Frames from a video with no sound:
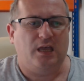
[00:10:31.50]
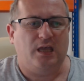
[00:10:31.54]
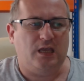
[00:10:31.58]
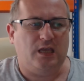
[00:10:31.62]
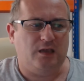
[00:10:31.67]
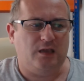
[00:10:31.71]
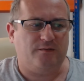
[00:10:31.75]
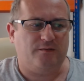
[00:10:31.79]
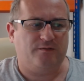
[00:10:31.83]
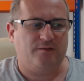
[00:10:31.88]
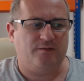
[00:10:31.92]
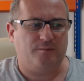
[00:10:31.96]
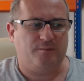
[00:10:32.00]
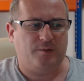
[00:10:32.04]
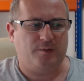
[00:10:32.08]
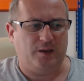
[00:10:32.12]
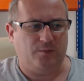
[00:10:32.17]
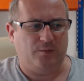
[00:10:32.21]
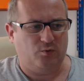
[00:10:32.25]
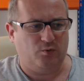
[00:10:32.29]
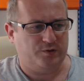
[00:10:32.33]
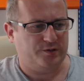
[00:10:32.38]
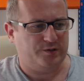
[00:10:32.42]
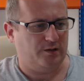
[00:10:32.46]
if
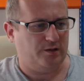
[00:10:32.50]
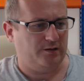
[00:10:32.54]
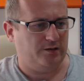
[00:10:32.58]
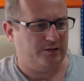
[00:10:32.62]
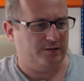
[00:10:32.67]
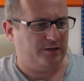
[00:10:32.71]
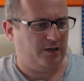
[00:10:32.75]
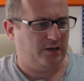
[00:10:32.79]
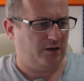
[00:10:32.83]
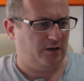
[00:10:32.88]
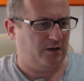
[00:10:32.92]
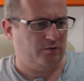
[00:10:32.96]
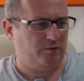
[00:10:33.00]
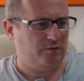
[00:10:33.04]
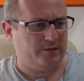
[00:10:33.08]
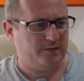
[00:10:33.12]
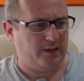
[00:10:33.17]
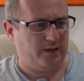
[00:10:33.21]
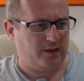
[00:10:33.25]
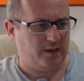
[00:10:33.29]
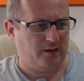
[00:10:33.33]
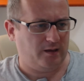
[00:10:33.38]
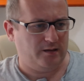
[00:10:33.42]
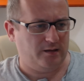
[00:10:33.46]
people suddenly say who's
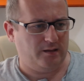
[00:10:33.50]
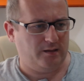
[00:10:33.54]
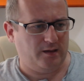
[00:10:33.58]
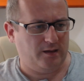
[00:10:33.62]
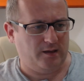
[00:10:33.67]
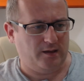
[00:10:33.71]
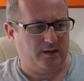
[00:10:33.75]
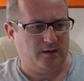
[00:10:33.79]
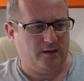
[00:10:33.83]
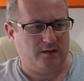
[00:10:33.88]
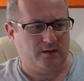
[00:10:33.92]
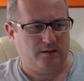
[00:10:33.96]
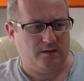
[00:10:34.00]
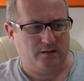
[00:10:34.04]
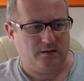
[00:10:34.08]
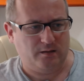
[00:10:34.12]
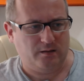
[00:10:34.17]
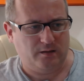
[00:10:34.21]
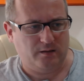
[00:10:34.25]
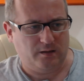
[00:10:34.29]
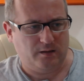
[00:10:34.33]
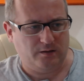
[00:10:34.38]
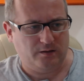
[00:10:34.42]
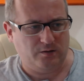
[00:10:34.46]
that guy there
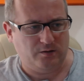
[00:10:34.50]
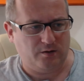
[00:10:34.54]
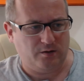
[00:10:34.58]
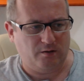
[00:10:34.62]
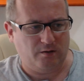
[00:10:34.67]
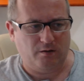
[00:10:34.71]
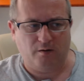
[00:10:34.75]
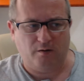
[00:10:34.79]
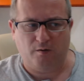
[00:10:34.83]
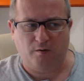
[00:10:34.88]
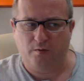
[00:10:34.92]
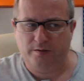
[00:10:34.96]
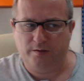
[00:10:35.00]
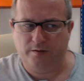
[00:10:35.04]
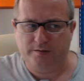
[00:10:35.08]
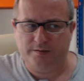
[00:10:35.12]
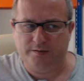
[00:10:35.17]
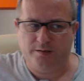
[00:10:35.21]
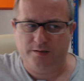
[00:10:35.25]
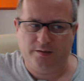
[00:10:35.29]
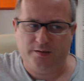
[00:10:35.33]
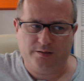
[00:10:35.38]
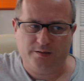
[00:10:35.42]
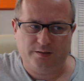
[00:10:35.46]
and you go oh
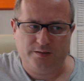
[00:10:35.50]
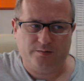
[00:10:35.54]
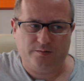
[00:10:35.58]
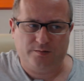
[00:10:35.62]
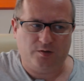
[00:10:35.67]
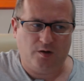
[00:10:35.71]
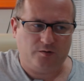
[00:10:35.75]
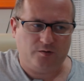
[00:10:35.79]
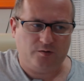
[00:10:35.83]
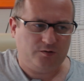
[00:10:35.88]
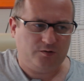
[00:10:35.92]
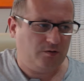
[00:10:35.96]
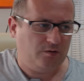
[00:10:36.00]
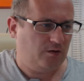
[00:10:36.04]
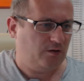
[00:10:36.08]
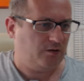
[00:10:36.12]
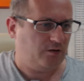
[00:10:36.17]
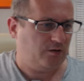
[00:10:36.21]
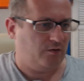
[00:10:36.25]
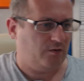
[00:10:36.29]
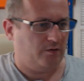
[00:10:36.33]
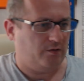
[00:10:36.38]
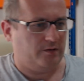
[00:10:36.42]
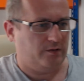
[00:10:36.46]
this is Tok
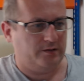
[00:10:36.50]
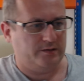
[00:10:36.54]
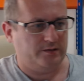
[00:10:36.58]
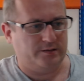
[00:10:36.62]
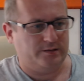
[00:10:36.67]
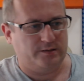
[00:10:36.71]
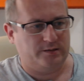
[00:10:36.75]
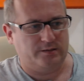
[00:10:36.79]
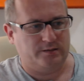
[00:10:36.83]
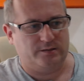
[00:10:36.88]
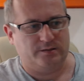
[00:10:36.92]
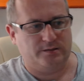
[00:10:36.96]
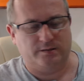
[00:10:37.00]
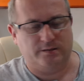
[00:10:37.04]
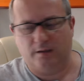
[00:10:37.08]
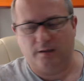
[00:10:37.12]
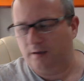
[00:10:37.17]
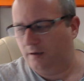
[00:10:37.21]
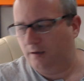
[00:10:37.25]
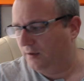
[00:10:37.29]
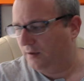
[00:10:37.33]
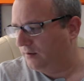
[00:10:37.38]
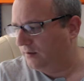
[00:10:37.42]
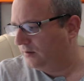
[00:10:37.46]
Tok or this is
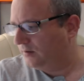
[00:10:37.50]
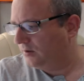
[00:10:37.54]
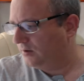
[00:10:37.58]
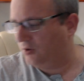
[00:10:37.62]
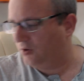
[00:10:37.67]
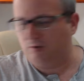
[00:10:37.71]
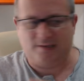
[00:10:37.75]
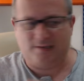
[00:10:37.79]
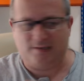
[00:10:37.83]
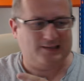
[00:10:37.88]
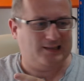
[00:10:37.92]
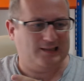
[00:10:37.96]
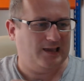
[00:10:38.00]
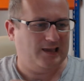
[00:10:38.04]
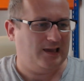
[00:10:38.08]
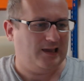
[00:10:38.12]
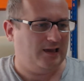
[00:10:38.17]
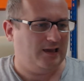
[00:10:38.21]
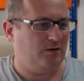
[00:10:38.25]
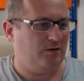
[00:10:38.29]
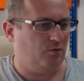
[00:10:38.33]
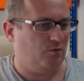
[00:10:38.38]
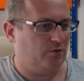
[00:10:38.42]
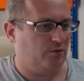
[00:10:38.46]
uh, Chris
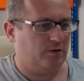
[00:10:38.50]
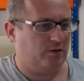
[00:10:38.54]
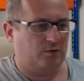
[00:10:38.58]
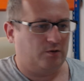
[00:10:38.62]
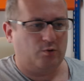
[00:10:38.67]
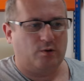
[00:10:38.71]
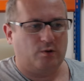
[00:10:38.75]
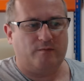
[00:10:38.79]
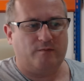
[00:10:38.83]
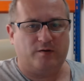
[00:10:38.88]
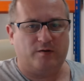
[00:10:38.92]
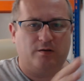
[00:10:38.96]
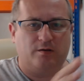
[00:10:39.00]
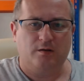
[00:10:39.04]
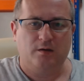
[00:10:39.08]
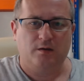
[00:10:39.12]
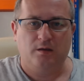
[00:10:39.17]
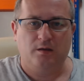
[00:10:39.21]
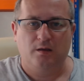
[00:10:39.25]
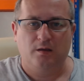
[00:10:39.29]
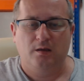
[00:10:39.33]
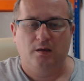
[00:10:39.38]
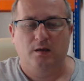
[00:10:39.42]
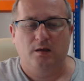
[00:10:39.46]
Lane or whoever
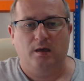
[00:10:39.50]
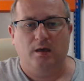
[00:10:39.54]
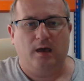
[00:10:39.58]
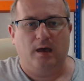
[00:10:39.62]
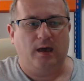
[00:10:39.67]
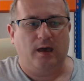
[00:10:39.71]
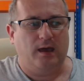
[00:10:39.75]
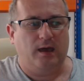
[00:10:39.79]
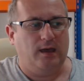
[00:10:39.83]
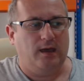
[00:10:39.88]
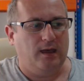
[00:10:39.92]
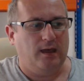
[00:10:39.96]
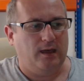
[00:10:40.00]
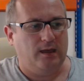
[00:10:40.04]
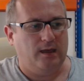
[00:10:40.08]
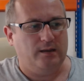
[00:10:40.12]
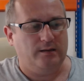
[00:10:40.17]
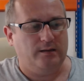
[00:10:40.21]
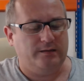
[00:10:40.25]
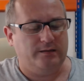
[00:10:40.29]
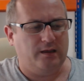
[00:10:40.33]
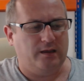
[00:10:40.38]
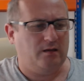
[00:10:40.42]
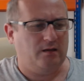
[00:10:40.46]

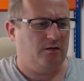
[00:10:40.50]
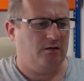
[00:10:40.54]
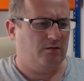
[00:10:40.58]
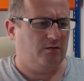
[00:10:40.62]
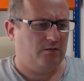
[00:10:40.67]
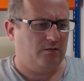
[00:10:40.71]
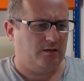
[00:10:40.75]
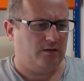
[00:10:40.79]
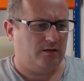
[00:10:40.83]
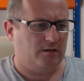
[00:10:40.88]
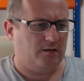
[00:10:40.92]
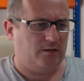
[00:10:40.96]
and they go